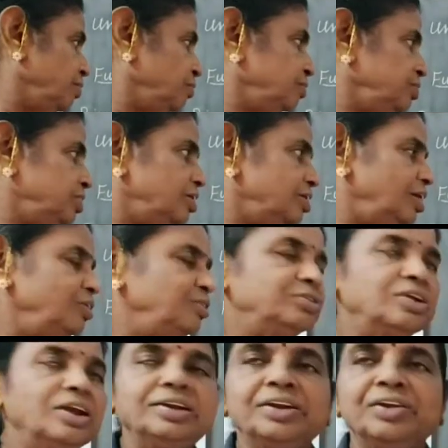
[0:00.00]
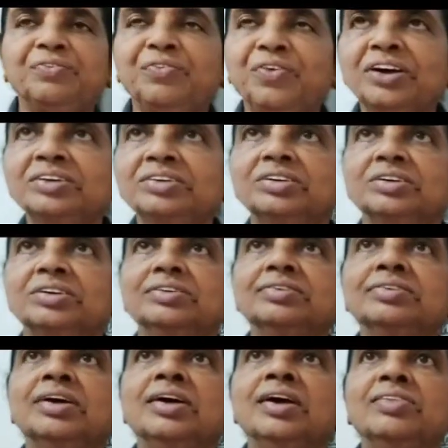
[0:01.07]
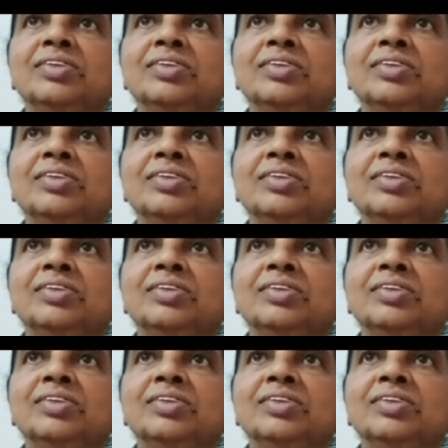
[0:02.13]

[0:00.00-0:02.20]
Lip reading: general utility functions,